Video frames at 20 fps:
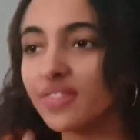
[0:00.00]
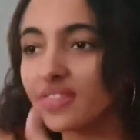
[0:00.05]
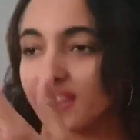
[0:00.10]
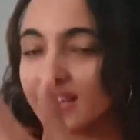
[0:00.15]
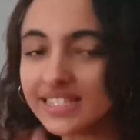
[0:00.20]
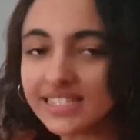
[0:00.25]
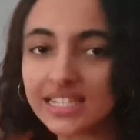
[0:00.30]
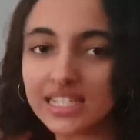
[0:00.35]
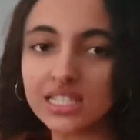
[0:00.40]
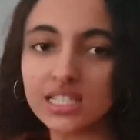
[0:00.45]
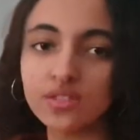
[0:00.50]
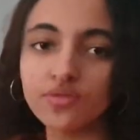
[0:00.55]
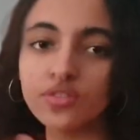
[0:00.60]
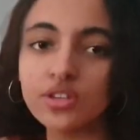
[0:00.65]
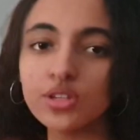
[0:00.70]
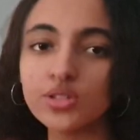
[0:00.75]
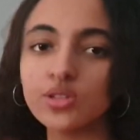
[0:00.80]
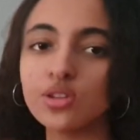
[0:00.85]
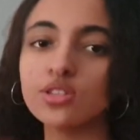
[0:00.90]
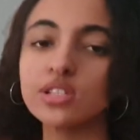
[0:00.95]
This is
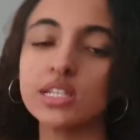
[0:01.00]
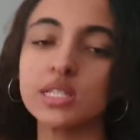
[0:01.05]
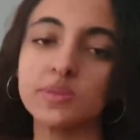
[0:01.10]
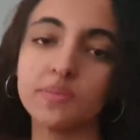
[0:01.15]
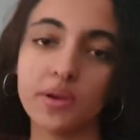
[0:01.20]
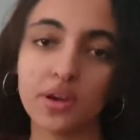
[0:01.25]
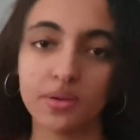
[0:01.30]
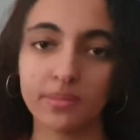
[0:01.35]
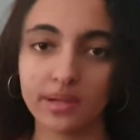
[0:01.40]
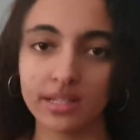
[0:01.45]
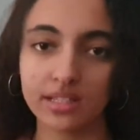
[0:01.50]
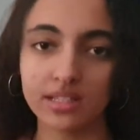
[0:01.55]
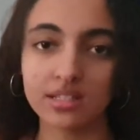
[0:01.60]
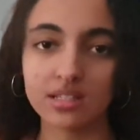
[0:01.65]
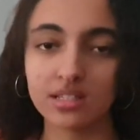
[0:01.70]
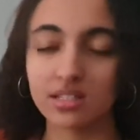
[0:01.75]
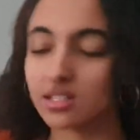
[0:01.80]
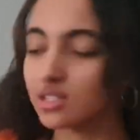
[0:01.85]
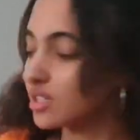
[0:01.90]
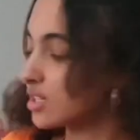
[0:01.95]
Fizeau's experiment.
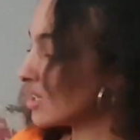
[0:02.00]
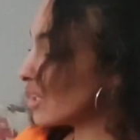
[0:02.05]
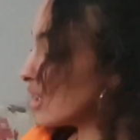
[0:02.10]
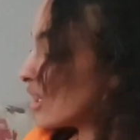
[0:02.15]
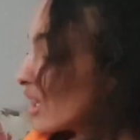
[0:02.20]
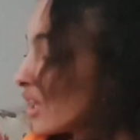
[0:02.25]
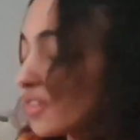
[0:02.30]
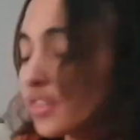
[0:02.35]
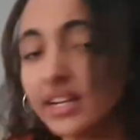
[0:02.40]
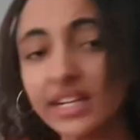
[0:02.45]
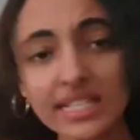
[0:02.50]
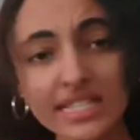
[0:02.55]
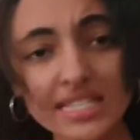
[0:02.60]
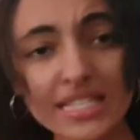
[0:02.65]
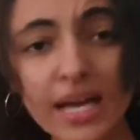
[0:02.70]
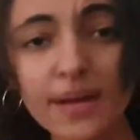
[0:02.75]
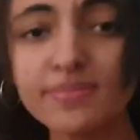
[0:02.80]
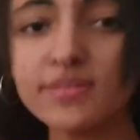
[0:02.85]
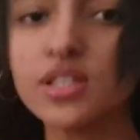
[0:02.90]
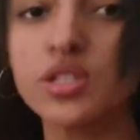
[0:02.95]
The
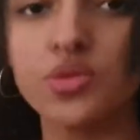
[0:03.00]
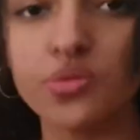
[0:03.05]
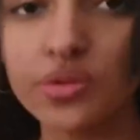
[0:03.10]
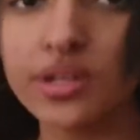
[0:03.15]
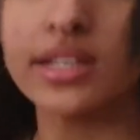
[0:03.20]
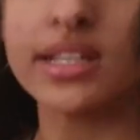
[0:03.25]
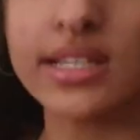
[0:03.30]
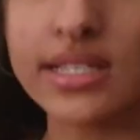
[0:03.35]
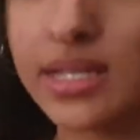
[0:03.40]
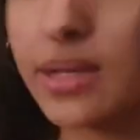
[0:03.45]
concept is really